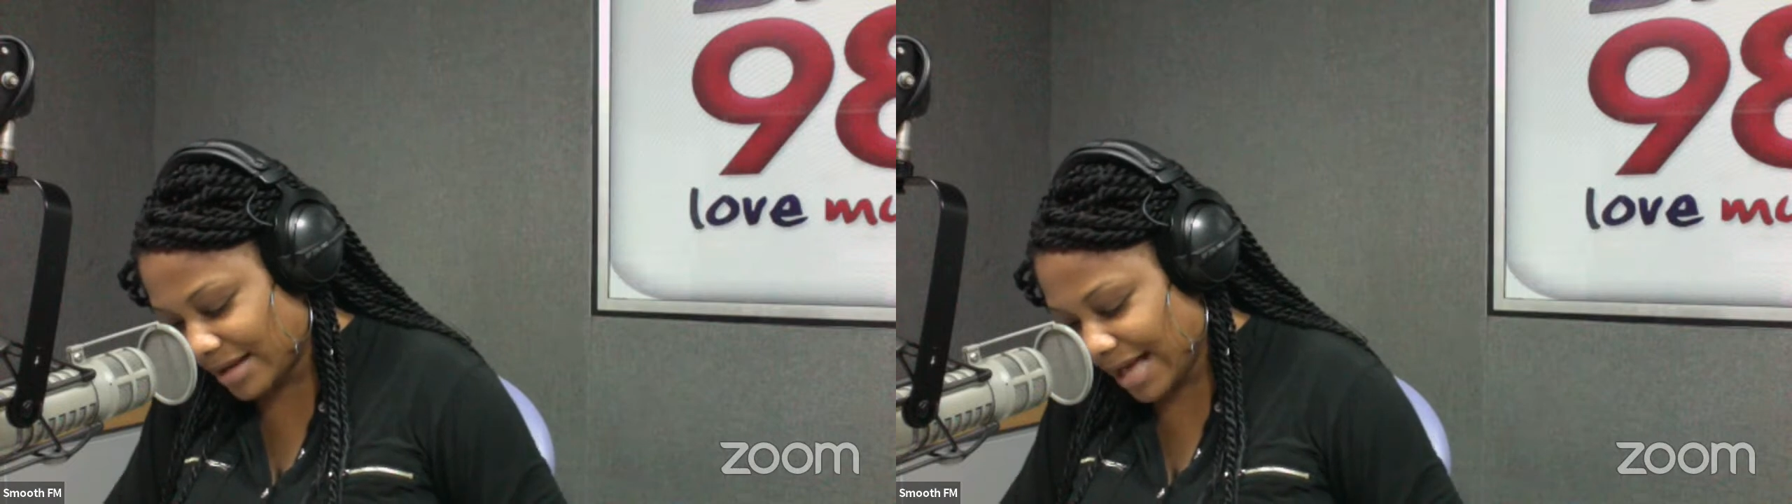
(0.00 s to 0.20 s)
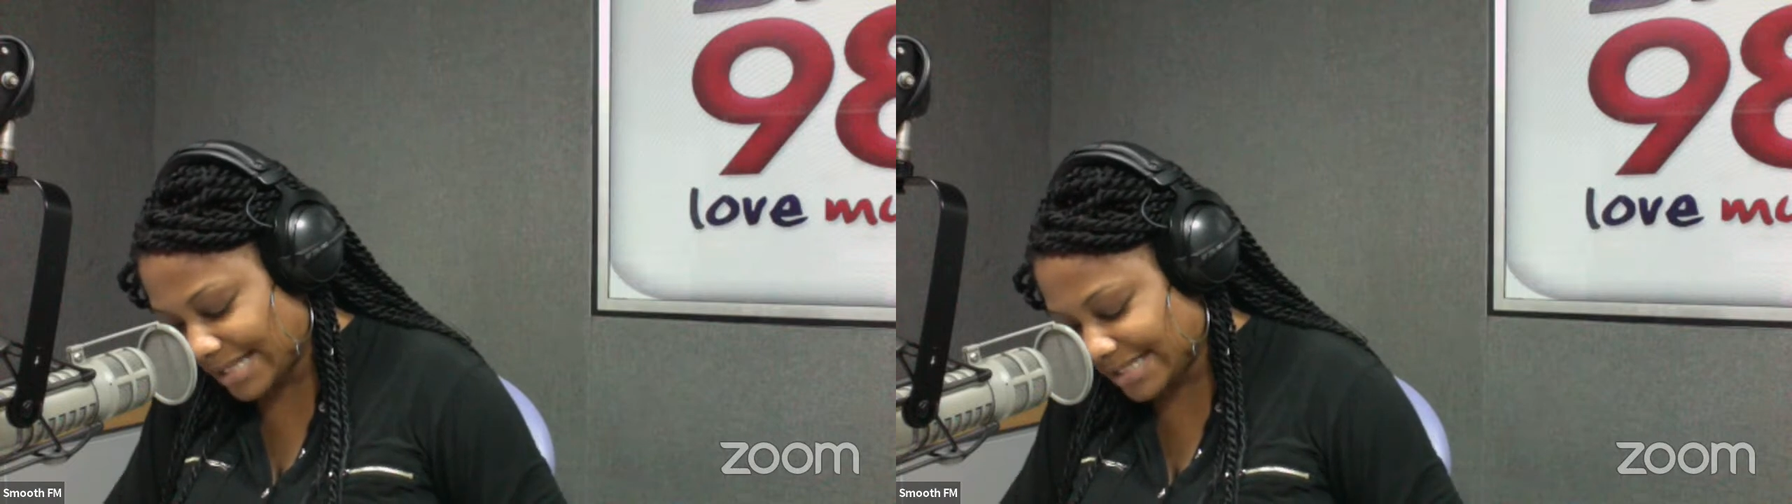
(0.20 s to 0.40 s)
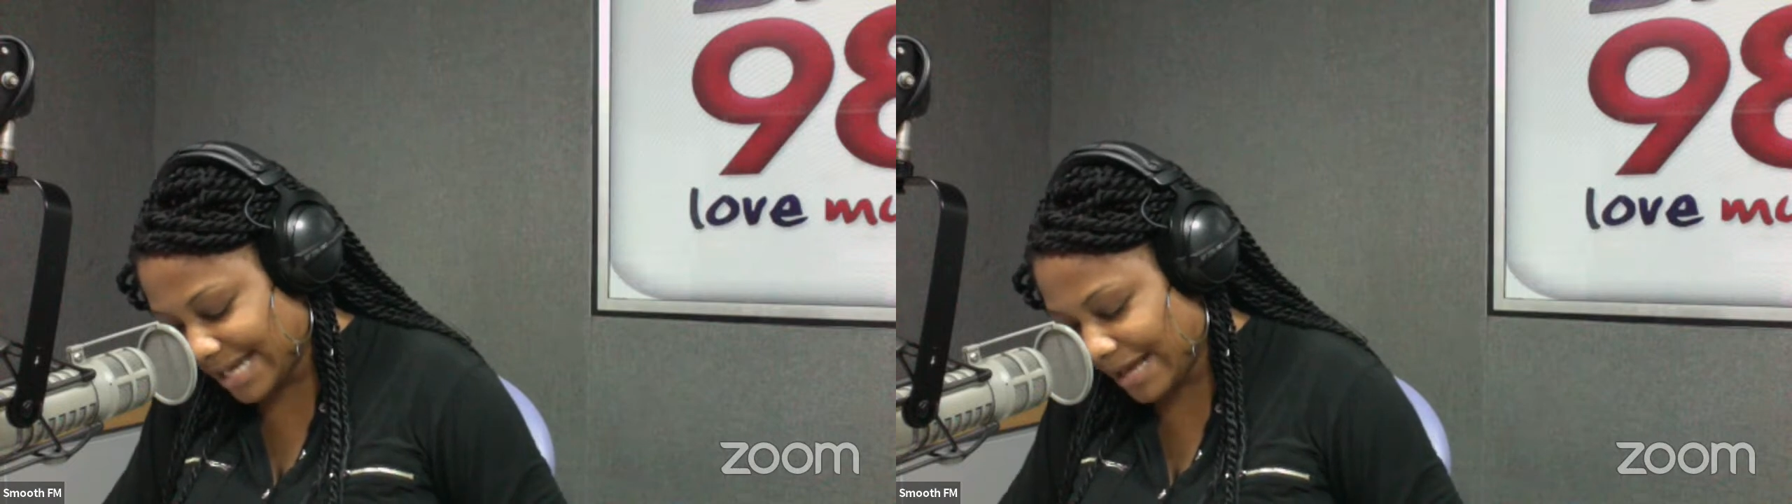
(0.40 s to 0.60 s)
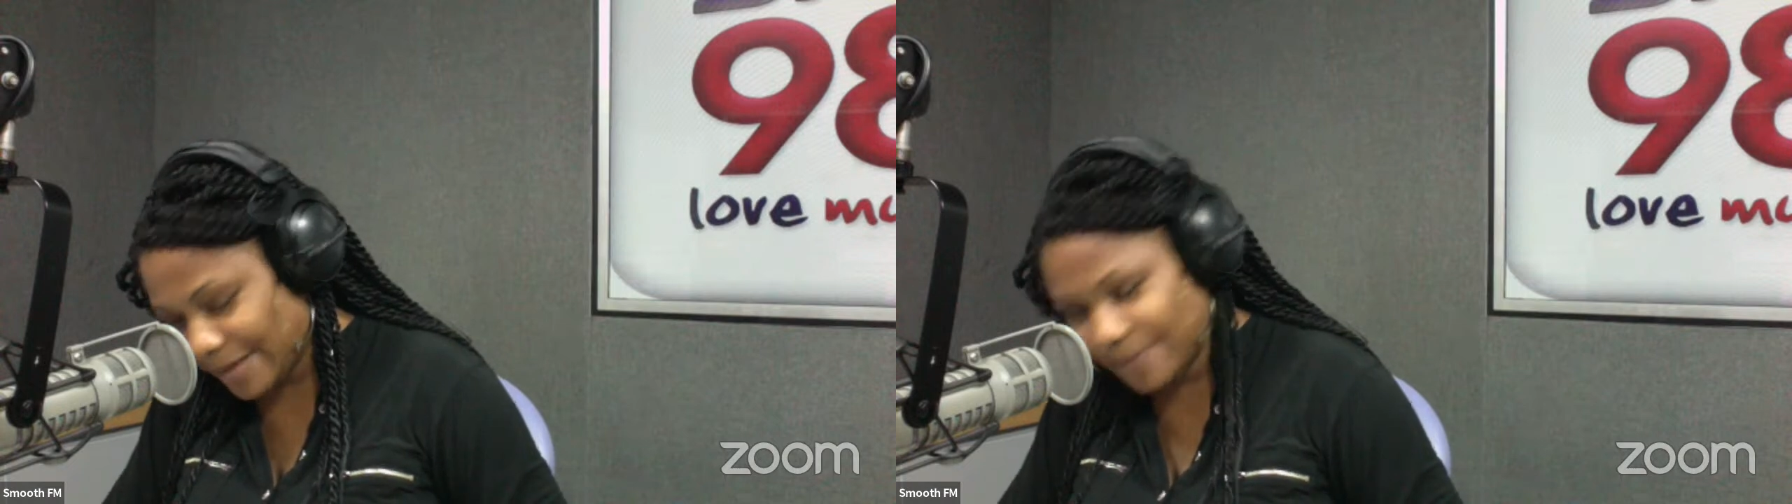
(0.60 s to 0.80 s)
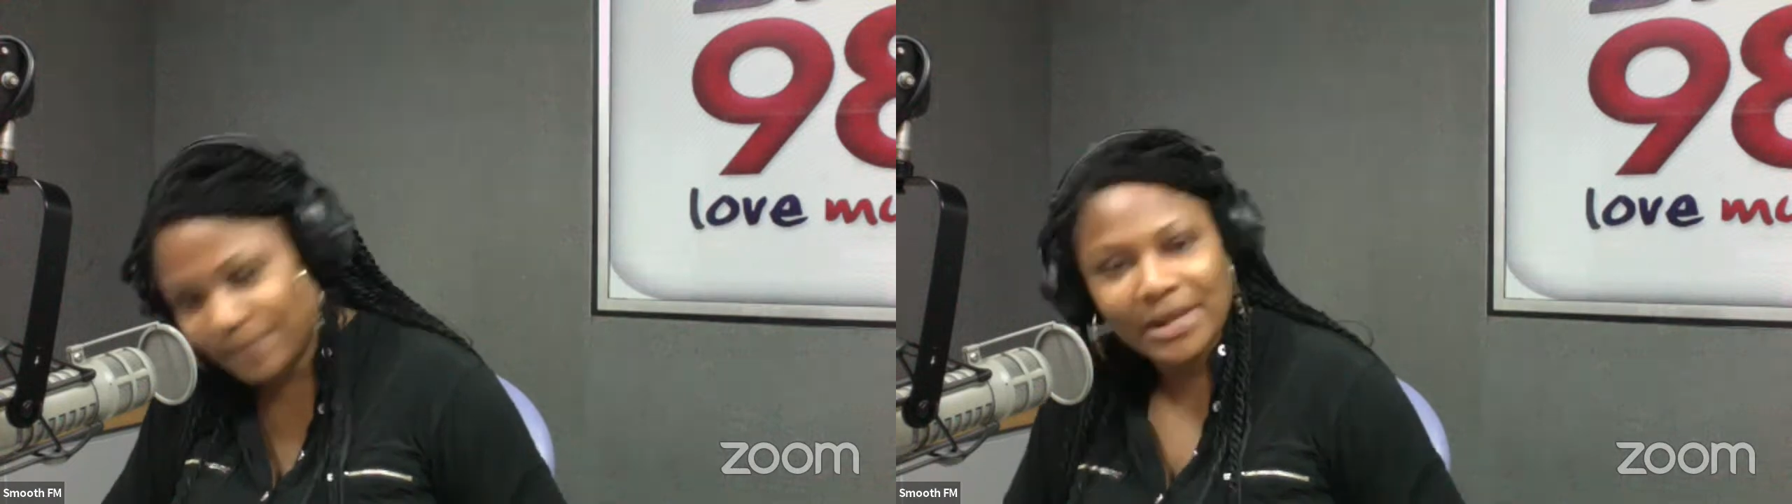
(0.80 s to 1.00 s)

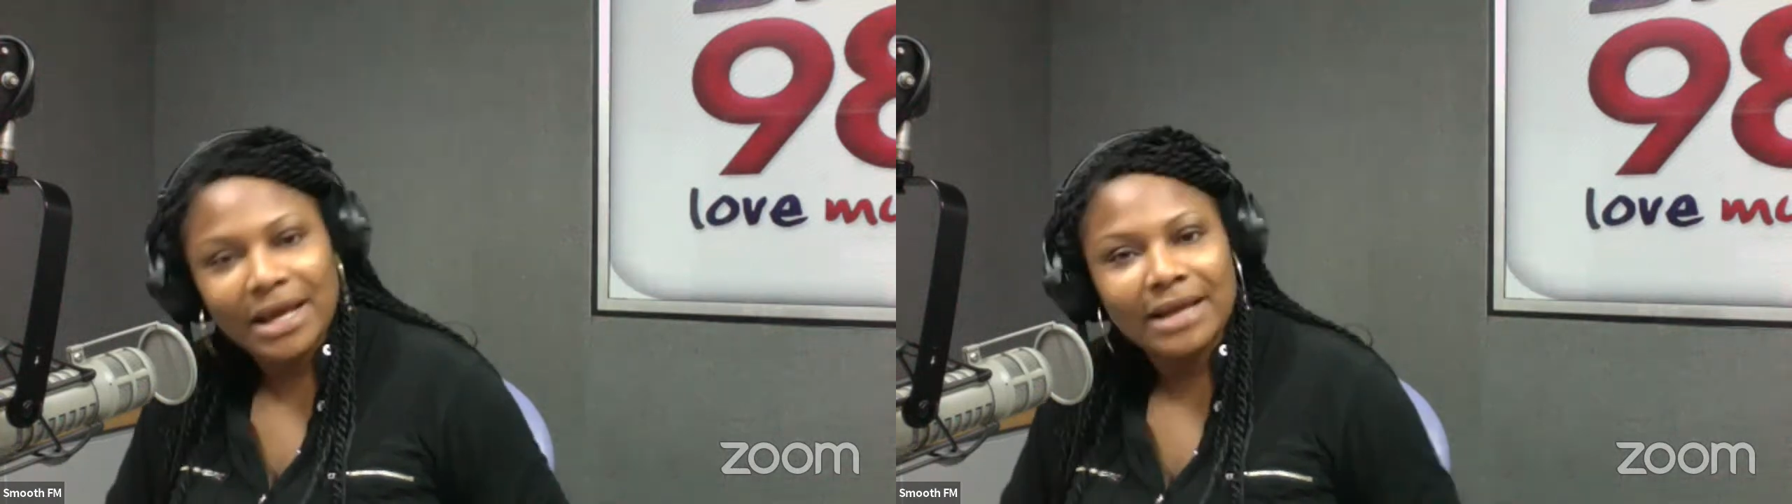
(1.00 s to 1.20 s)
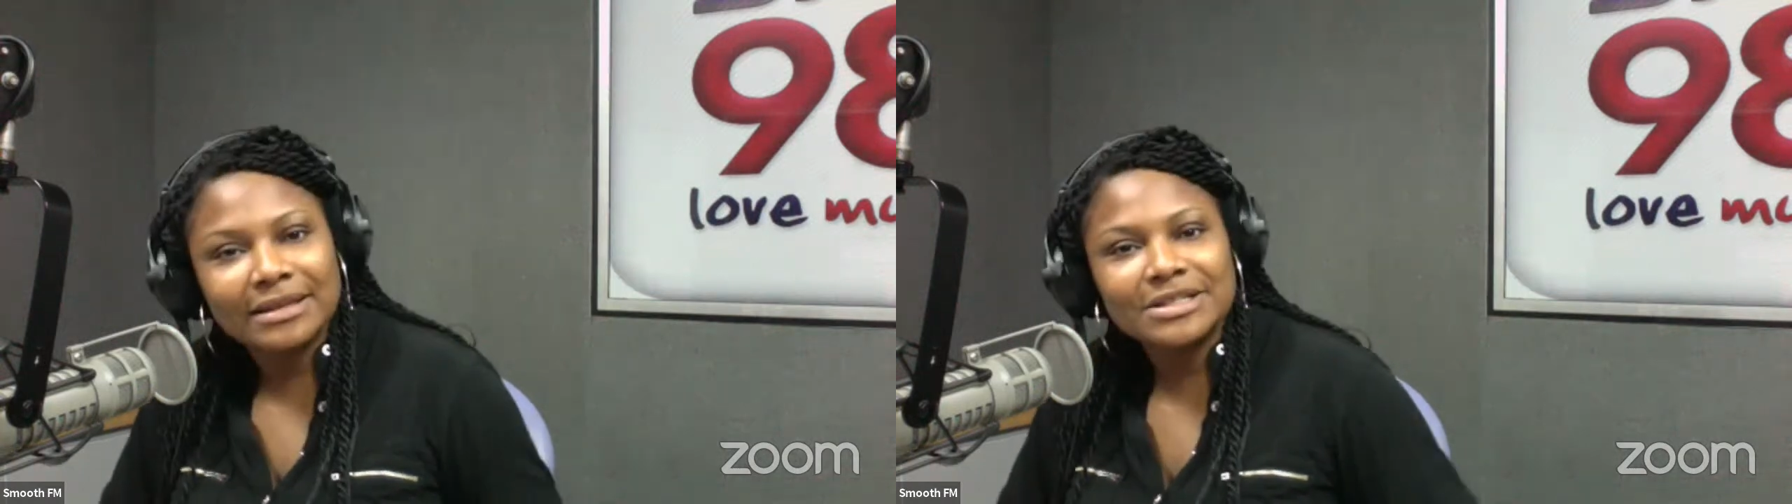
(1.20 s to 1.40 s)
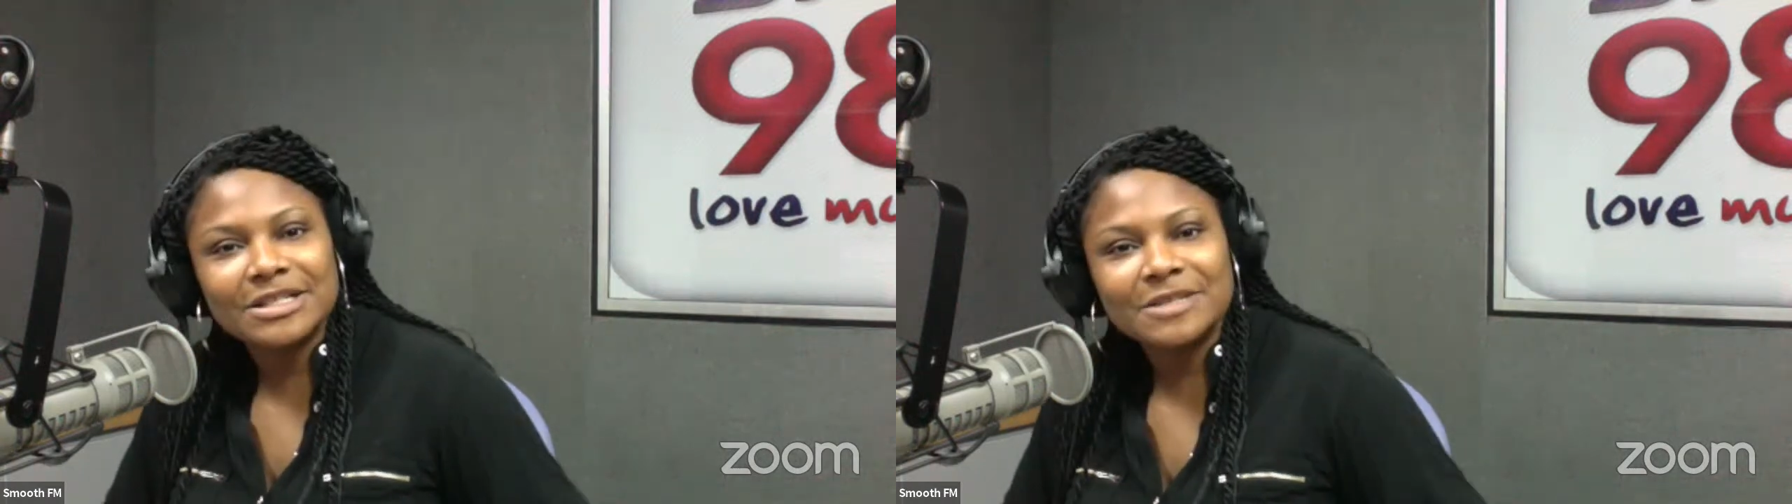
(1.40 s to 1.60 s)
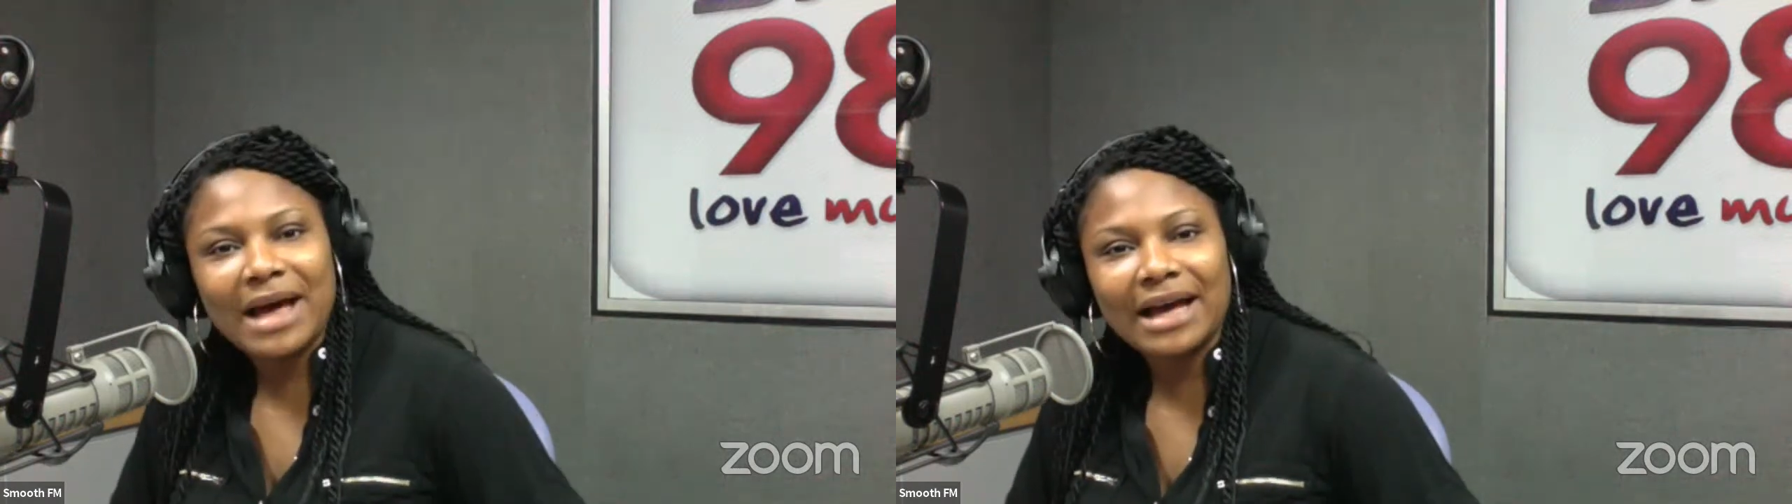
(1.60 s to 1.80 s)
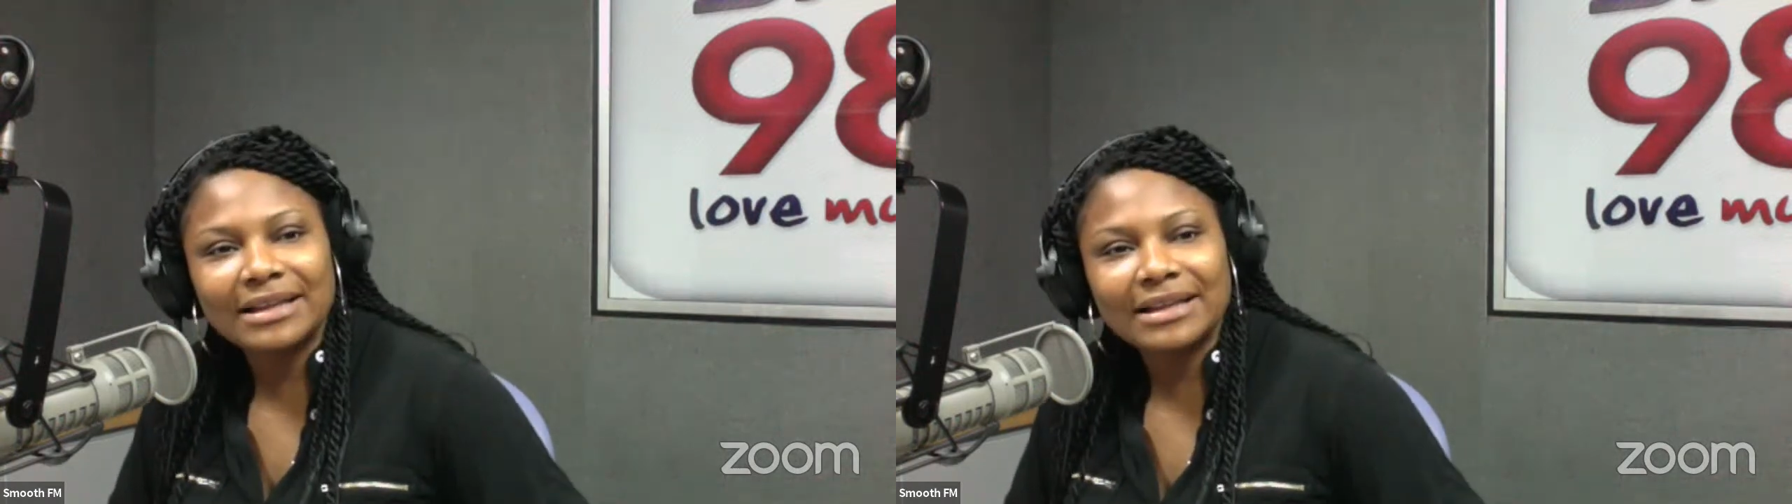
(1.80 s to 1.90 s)
Atam I think she's back.